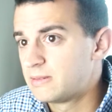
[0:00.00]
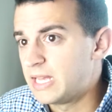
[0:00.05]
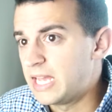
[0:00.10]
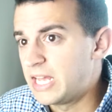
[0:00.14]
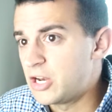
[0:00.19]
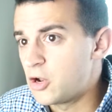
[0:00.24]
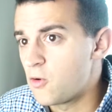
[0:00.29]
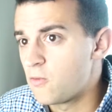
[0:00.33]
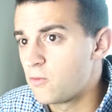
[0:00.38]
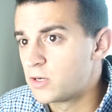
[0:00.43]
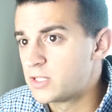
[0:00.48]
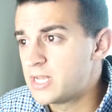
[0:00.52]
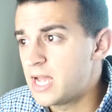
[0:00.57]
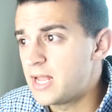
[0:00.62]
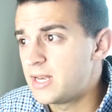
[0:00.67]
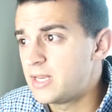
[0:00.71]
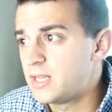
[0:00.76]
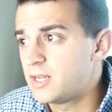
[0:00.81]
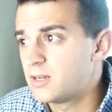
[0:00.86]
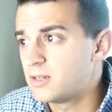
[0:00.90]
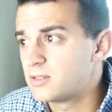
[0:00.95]
over
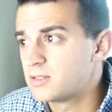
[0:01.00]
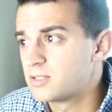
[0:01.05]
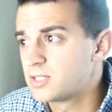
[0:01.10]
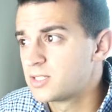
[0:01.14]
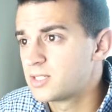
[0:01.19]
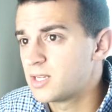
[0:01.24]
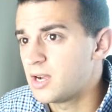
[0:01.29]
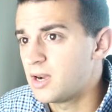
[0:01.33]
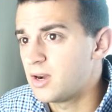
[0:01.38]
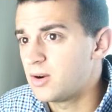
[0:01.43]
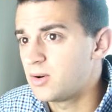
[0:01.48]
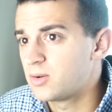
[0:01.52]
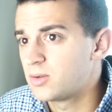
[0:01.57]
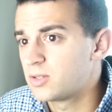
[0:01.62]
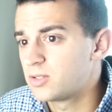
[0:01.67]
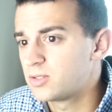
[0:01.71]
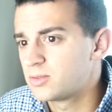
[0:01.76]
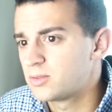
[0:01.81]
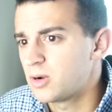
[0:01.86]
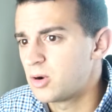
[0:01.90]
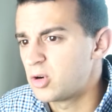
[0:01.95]
10 years, so
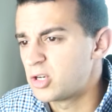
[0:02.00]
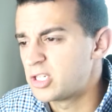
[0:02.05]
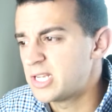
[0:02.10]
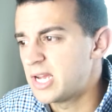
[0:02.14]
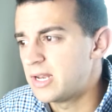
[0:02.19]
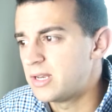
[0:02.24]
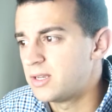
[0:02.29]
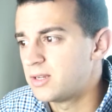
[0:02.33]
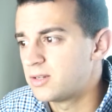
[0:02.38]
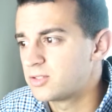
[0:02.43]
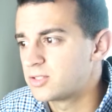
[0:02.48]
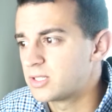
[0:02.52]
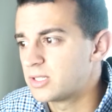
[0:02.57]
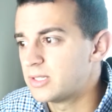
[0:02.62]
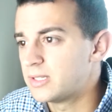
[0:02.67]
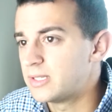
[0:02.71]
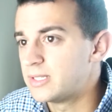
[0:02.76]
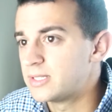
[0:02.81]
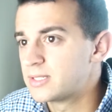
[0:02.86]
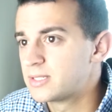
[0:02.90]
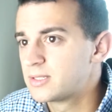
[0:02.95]
or over 10 years at
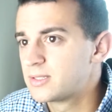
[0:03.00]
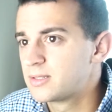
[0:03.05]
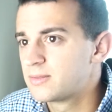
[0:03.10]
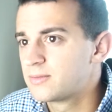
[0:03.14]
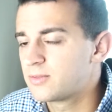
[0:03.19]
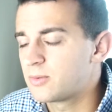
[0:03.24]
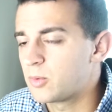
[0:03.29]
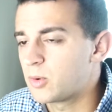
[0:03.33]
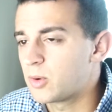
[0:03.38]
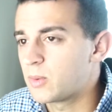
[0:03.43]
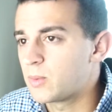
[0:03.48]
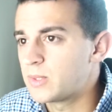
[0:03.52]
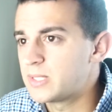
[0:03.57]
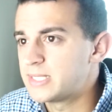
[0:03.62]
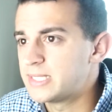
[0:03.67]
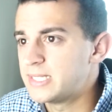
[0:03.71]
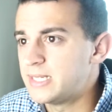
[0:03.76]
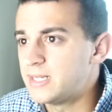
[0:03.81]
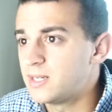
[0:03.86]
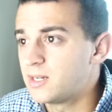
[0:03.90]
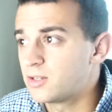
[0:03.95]
least, from what we
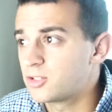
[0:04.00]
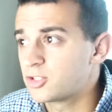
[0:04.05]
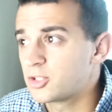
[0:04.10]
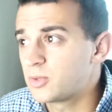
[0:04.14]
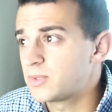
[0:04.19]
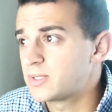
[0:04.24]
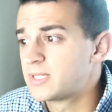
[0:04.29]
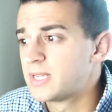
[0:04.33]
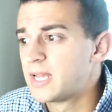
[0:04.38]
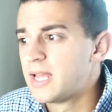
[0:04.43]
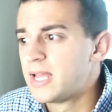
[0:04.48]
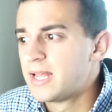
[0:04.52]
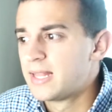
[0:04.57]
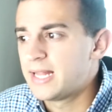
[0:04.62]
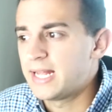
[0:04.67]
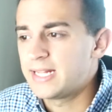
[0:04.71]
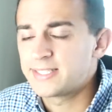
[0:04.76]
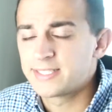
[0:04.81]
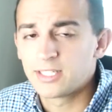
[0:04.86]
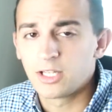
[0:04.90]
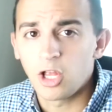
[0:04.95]
see here. So
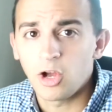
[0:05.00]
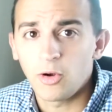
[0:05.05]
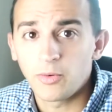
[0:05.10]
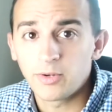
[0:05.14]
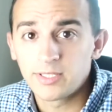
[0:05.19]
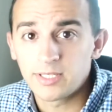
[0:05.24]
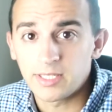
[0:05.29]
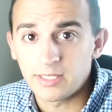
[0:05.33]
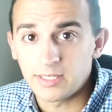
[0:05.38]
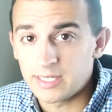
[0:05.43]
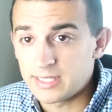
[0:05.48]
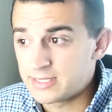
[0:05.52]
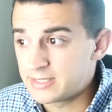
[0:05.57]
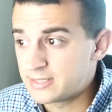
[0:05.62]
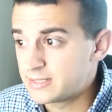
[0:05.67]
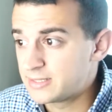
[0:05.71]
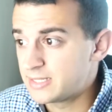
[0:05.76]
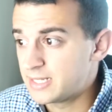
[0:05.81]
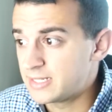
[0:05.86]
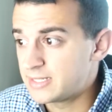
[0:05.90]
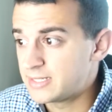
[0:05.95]
that's the lowest
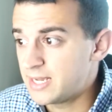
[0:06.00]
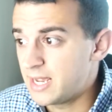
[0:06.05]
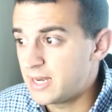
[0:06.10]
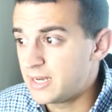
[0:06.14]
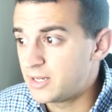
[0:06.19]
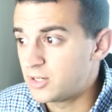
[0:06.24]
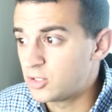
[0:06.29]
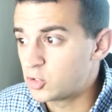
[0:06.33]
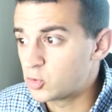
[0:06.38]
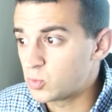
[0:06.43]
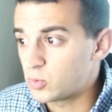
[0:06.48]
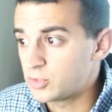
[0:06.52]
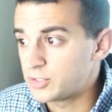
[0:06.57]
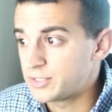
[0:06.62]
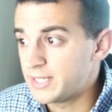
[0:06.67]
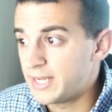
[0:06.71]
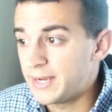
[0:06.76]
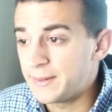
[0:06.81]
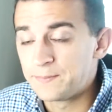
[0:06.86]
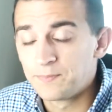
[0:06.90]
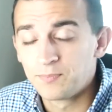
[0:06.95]
in 10 years, we'll
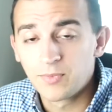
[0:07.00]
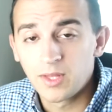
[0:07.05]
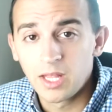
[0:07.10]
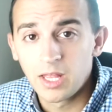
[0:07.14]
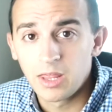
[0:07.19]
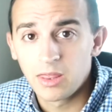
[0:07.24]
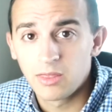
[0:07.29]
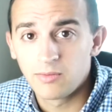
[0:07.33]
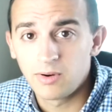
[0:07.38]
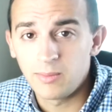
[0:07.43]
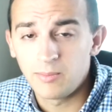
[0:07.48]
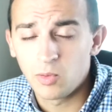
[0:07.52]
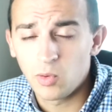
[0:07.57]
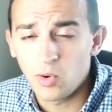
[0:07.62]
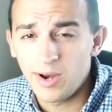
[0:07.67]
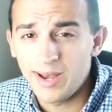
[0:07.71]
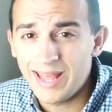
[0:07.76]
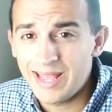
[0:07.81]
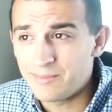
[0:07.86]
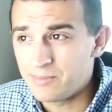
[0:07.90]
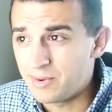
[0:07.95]
say.
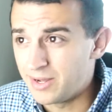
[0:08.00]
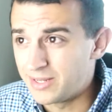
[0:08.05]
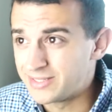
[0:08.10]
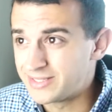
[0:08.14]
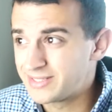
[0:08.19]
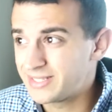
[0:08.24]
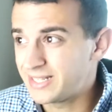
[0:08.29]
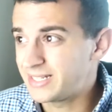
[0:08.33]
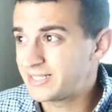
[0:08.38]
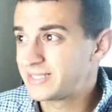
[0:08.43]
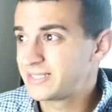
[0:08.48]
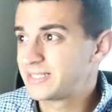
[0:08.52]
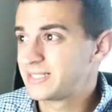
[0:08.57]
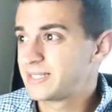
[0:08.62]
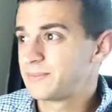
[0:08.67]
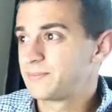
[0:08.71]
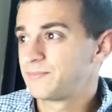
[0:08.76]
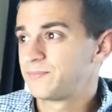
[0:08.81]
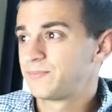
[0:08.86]
3.8 months. That